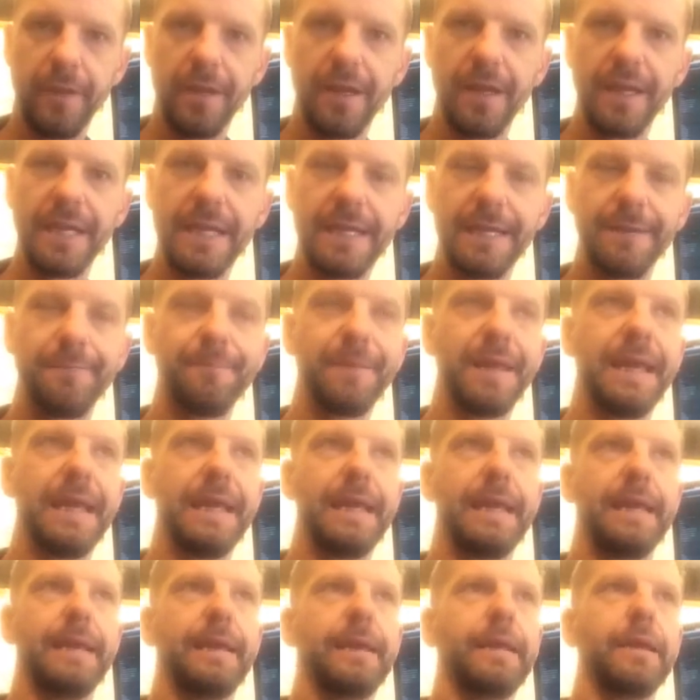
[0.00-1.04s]
Like,
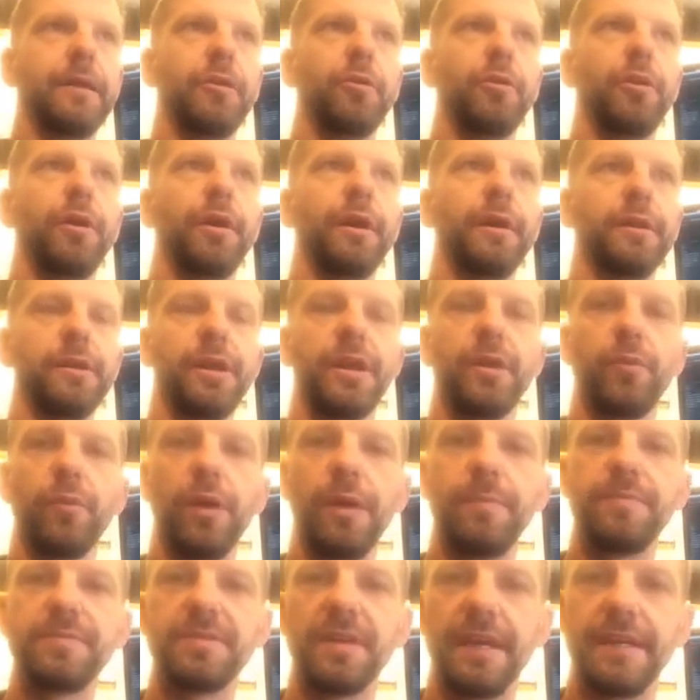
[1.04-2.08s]
you know, a lot of
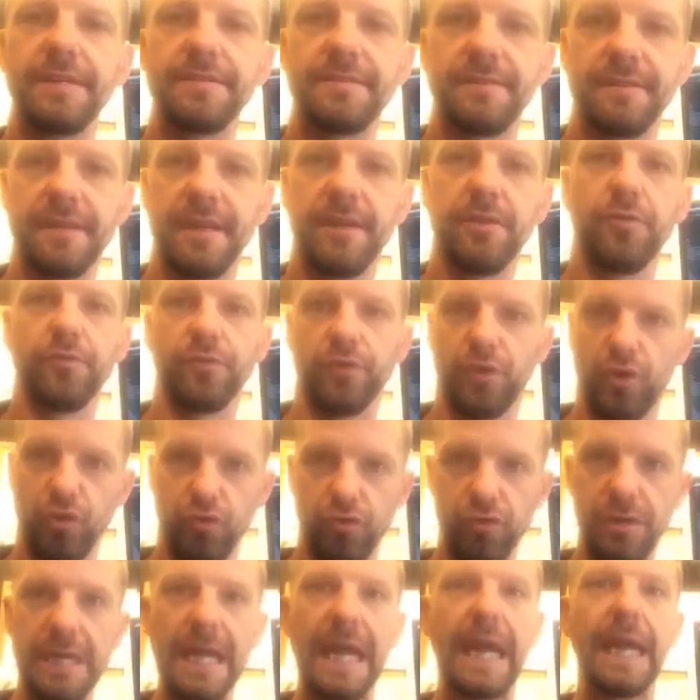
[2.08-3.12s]
websites, they don't
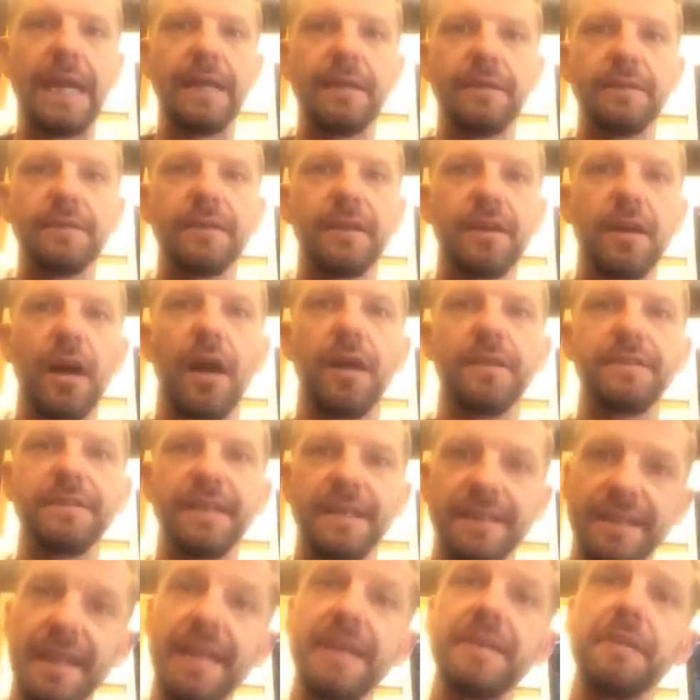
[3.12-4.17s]
create the
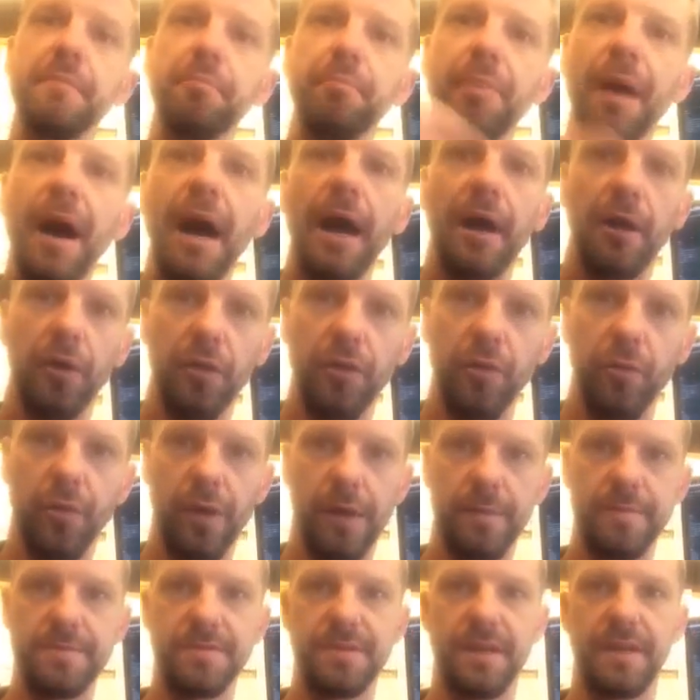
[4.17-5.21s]
content. They compile the
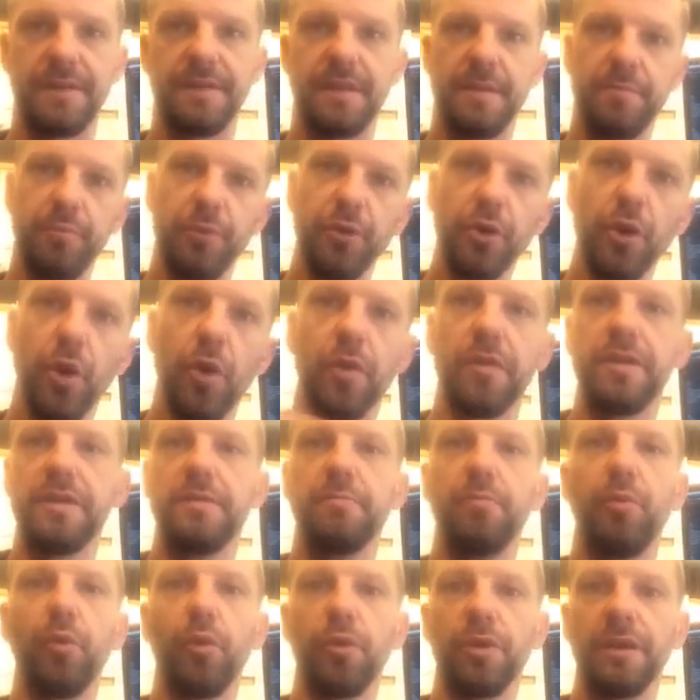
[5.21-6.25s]
website. They put all
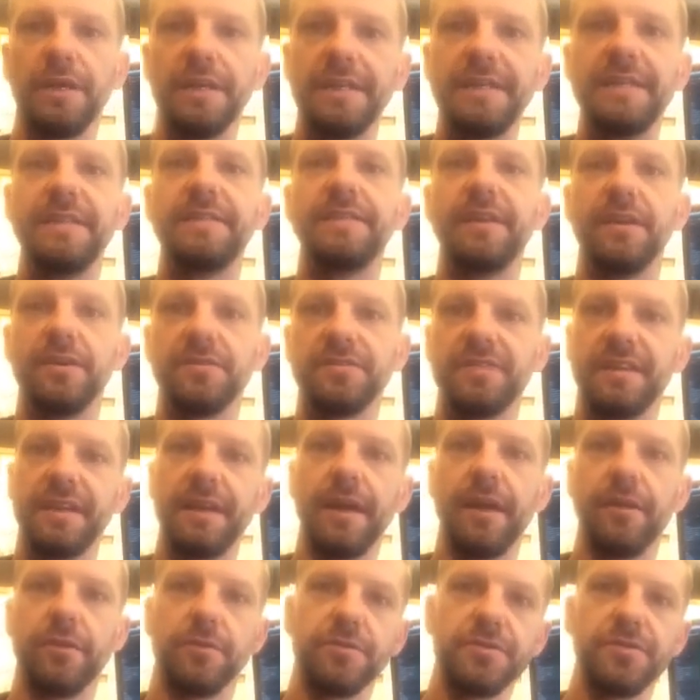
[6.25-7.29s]
the important details
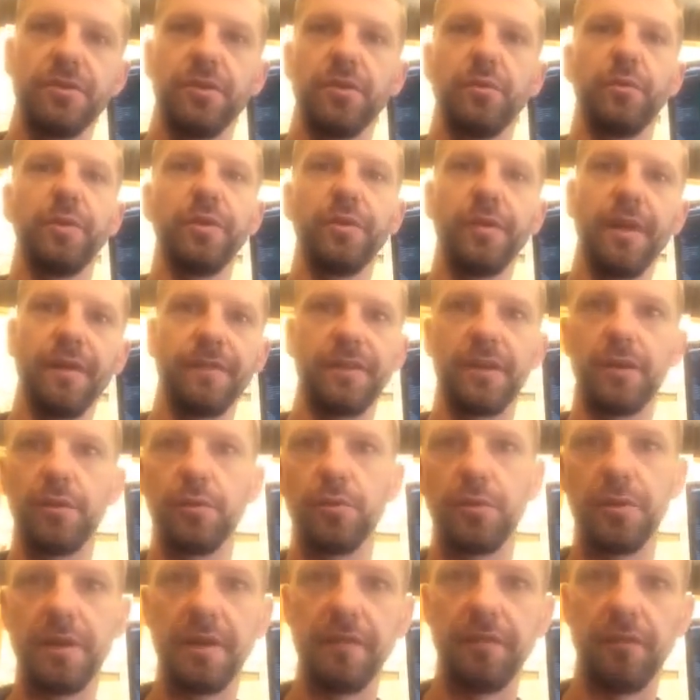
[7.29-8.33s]
together so that we don't have to
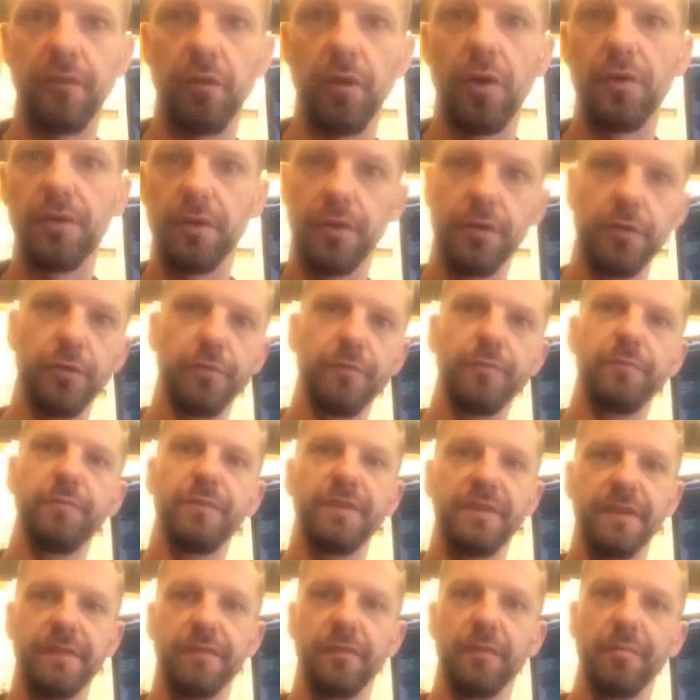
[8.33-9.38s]
go looking for all the little
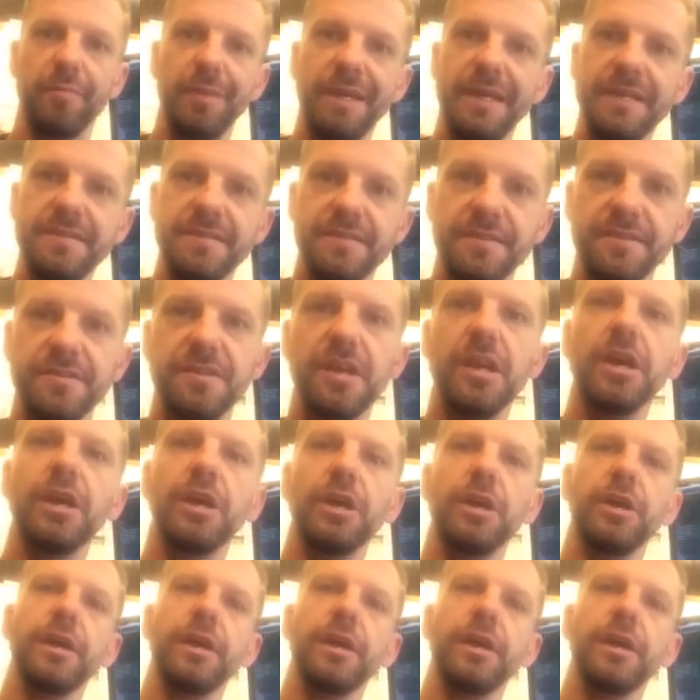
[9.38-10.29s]
different pieces.